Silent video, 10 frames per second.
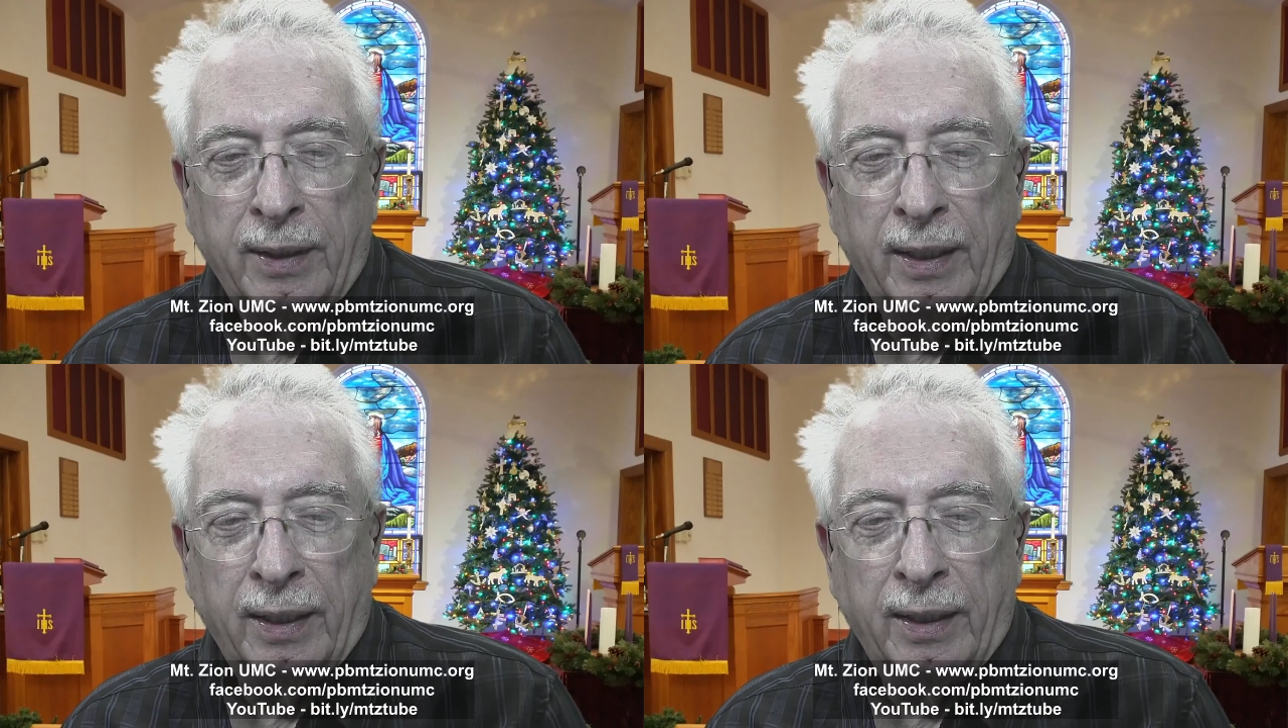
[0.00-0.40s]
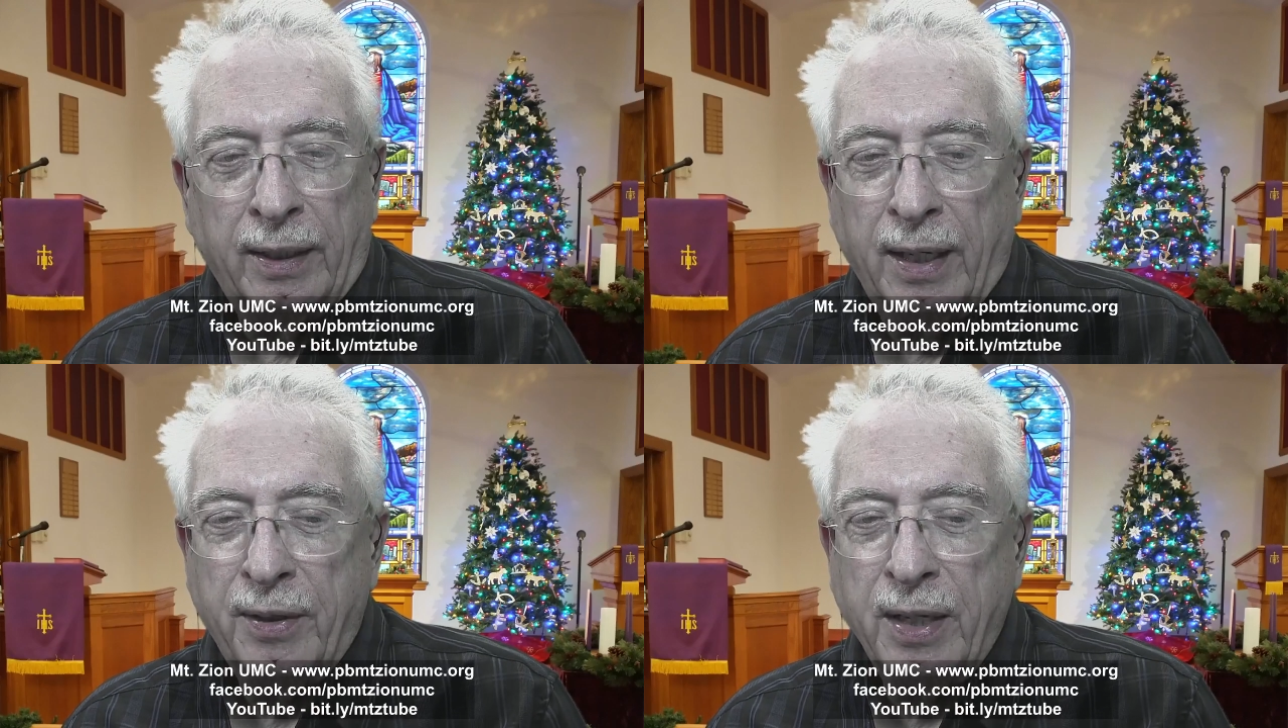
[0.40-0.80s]

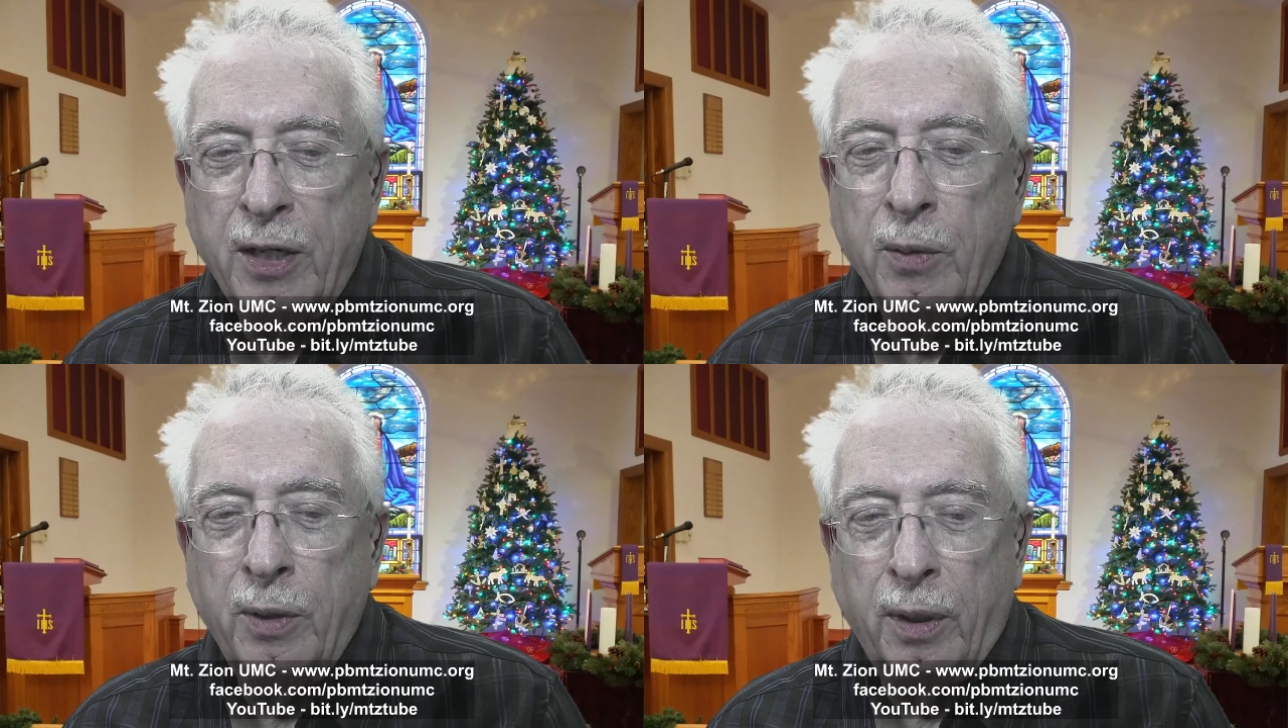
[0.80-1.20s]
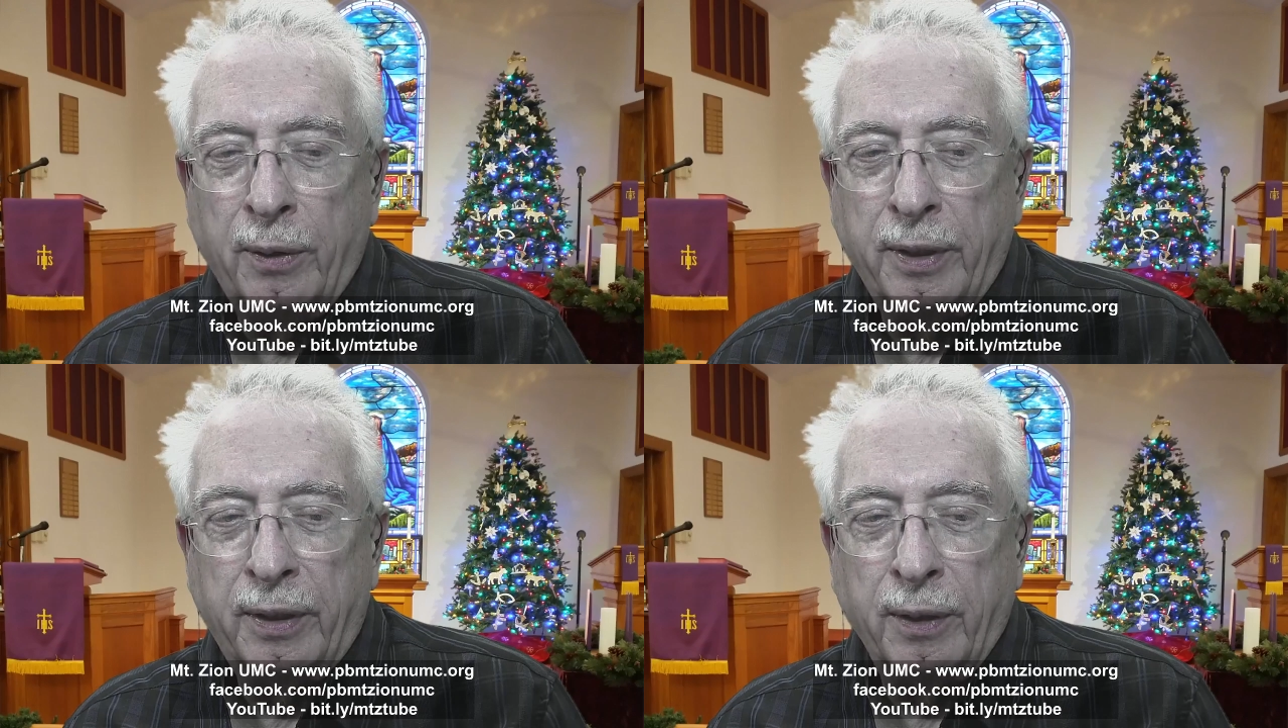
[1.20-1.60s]
And I think you
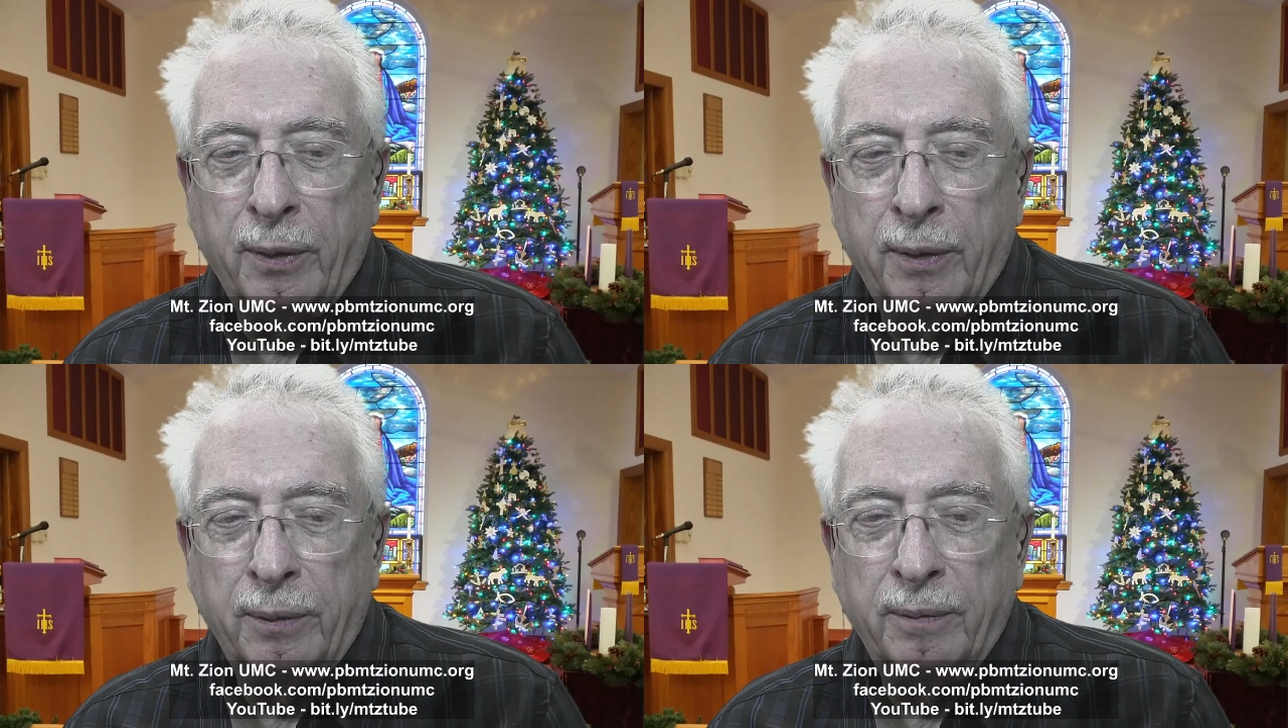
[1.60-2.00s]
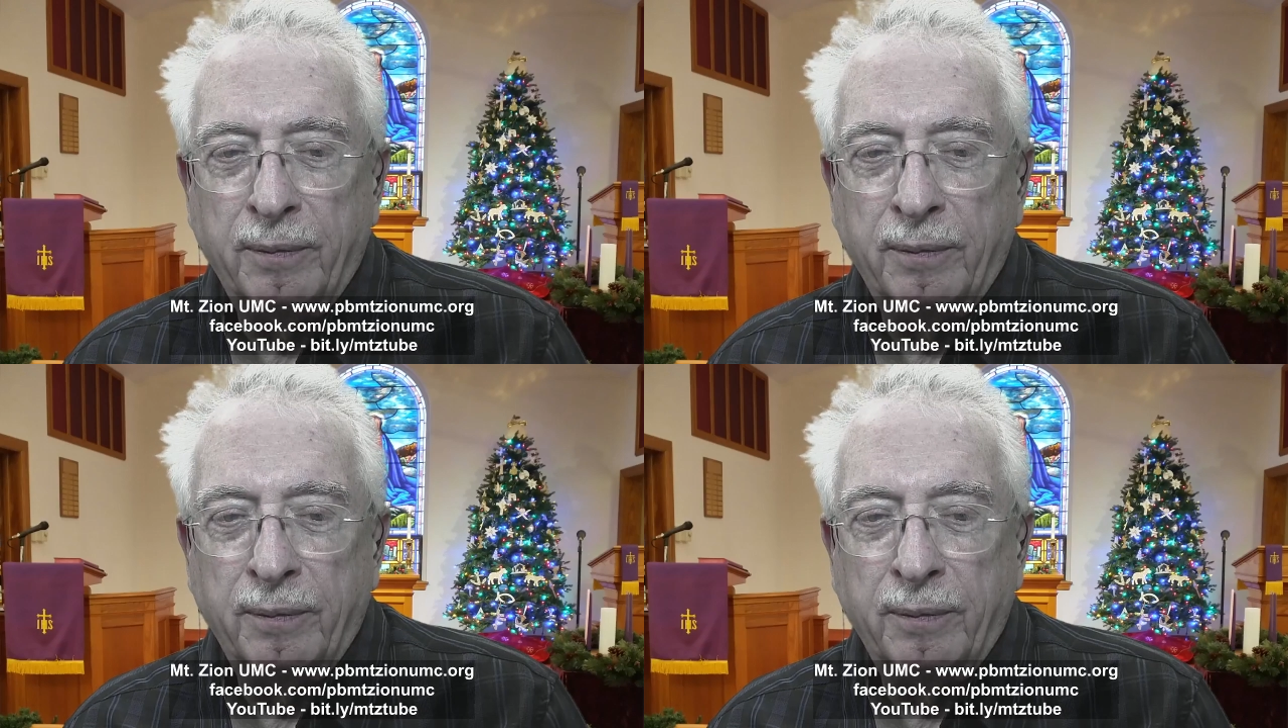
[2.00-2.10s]
know that there